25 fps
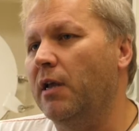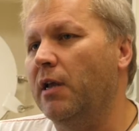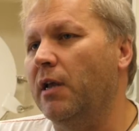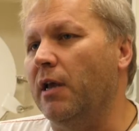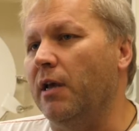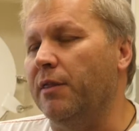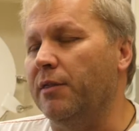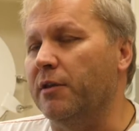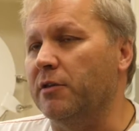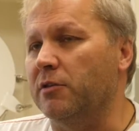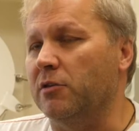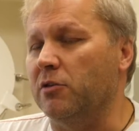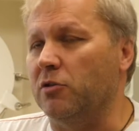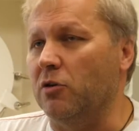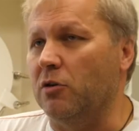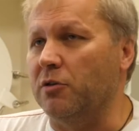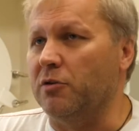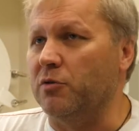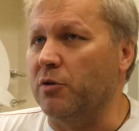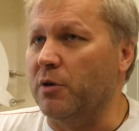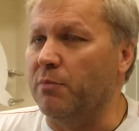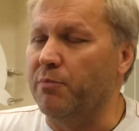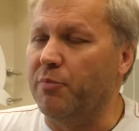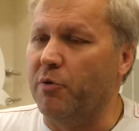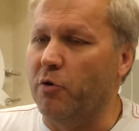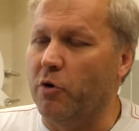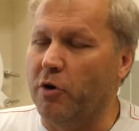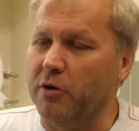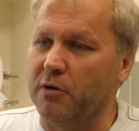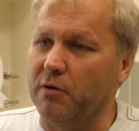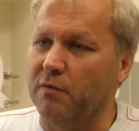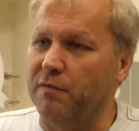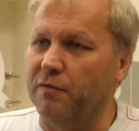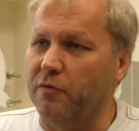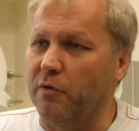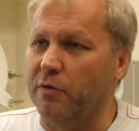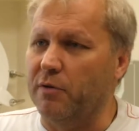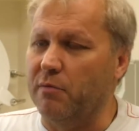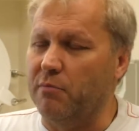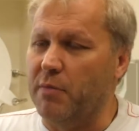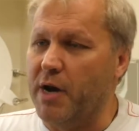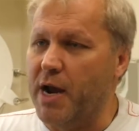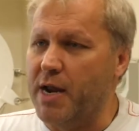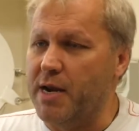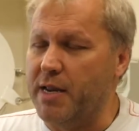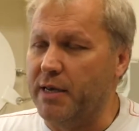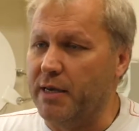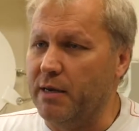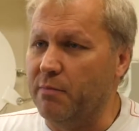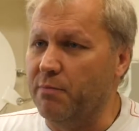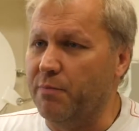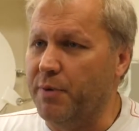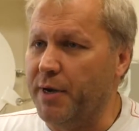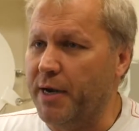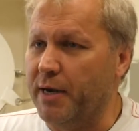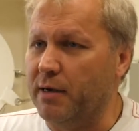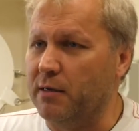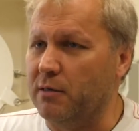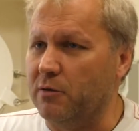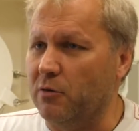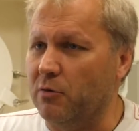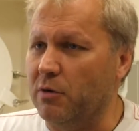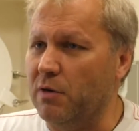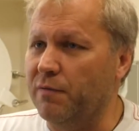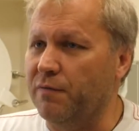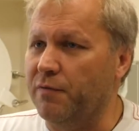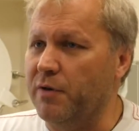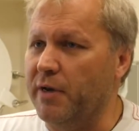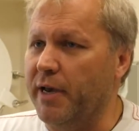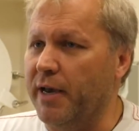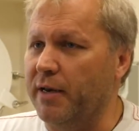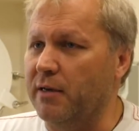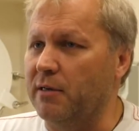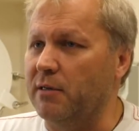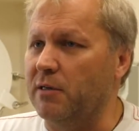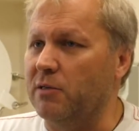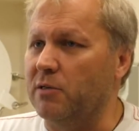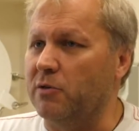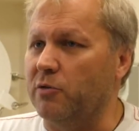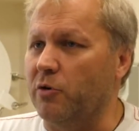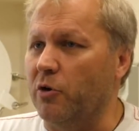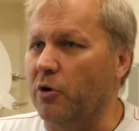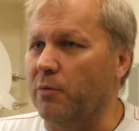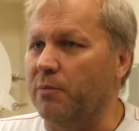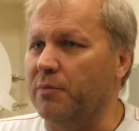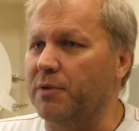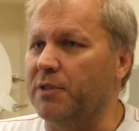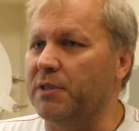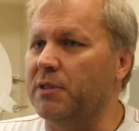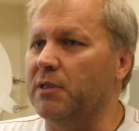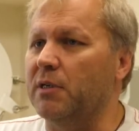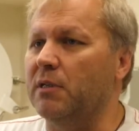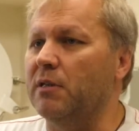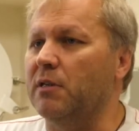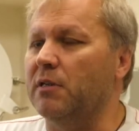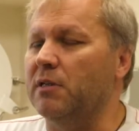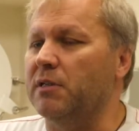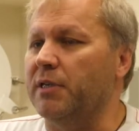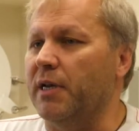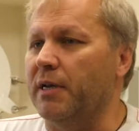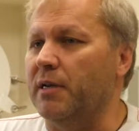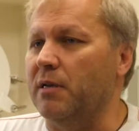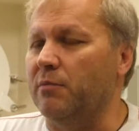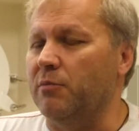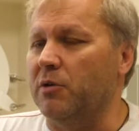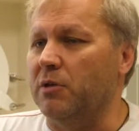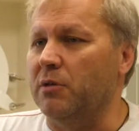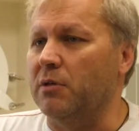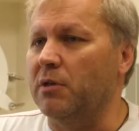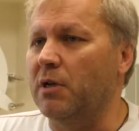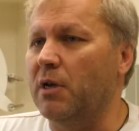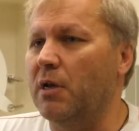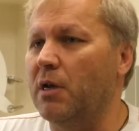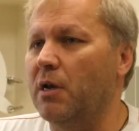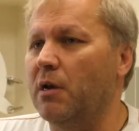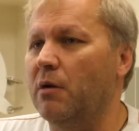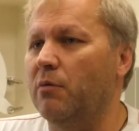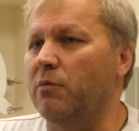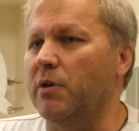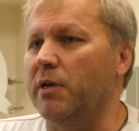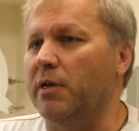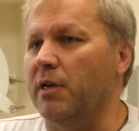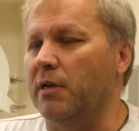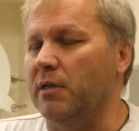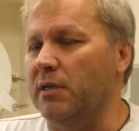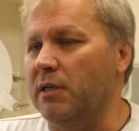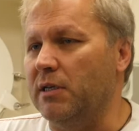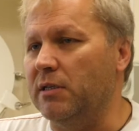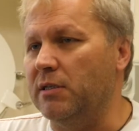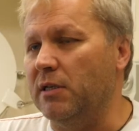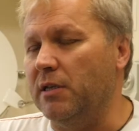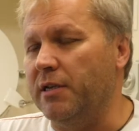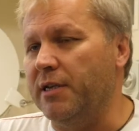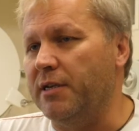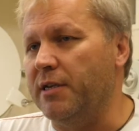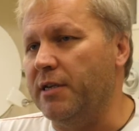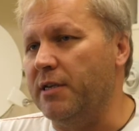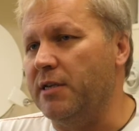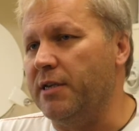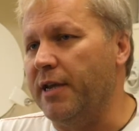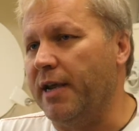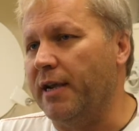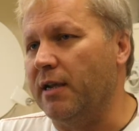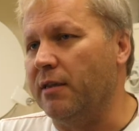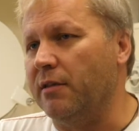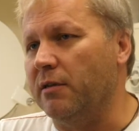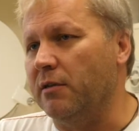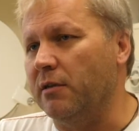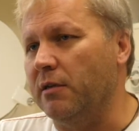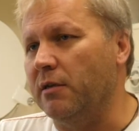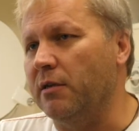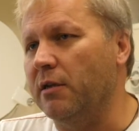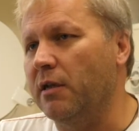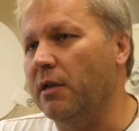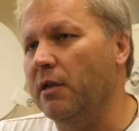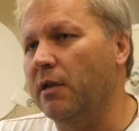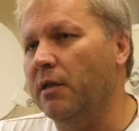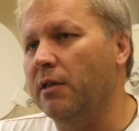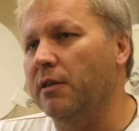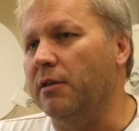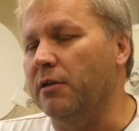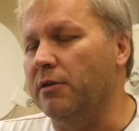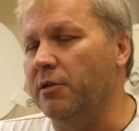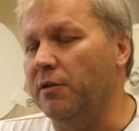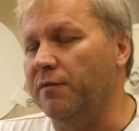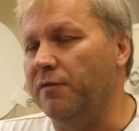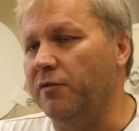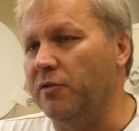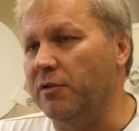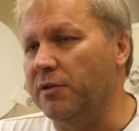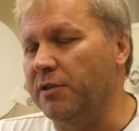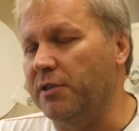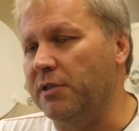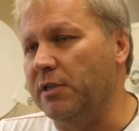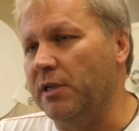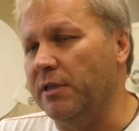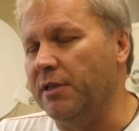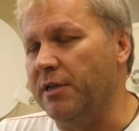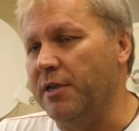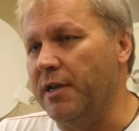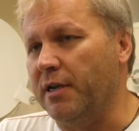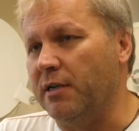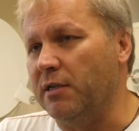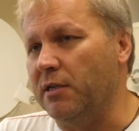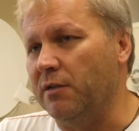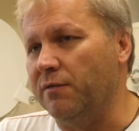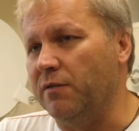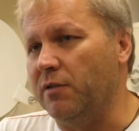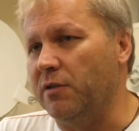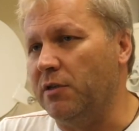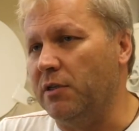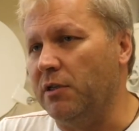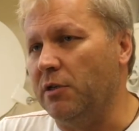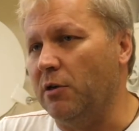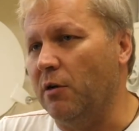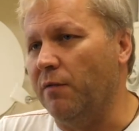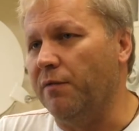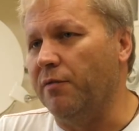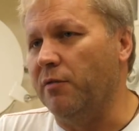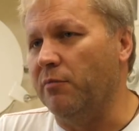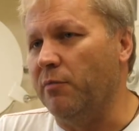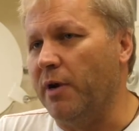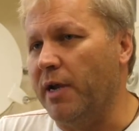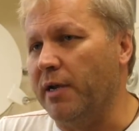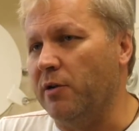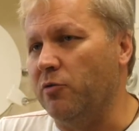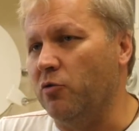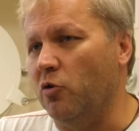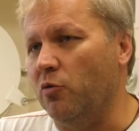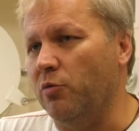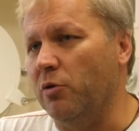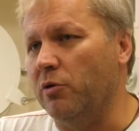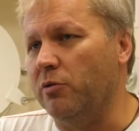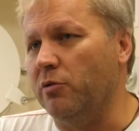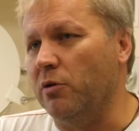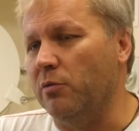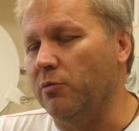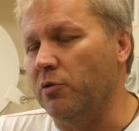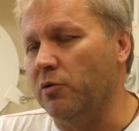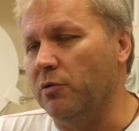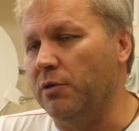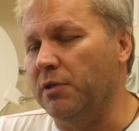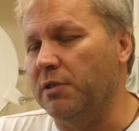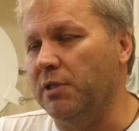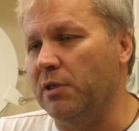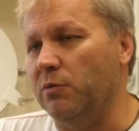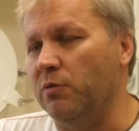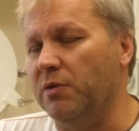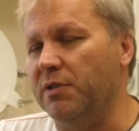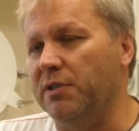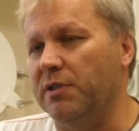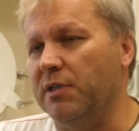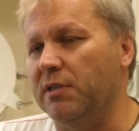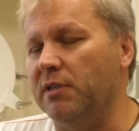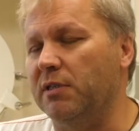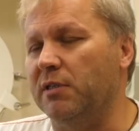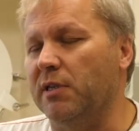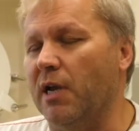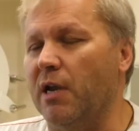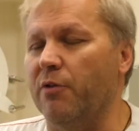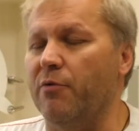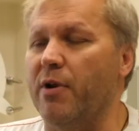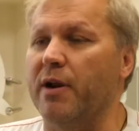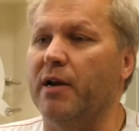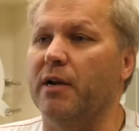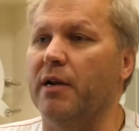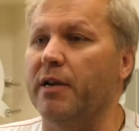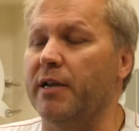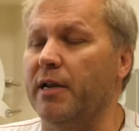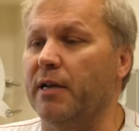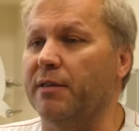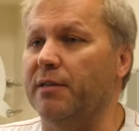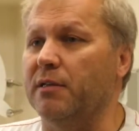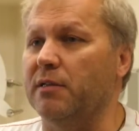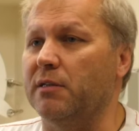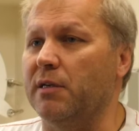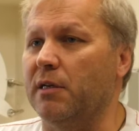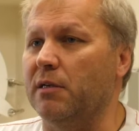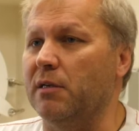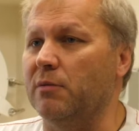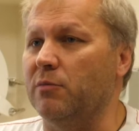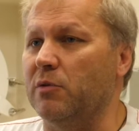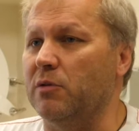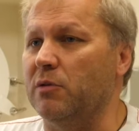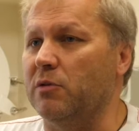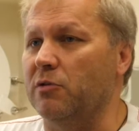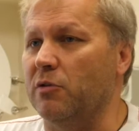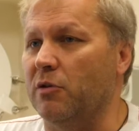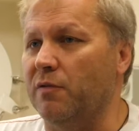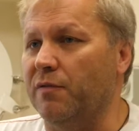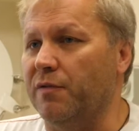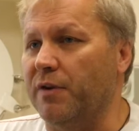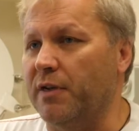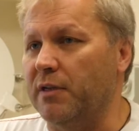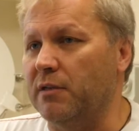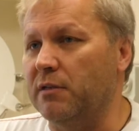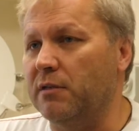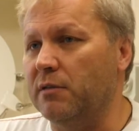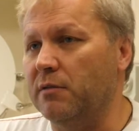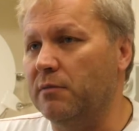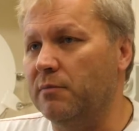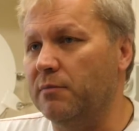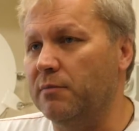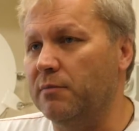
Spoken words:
And this is also important for the mining impact. So if we get a disturbance in the sediment, we can easily detect the difference in the activity of the microbial community which sits directly at the sediment surface.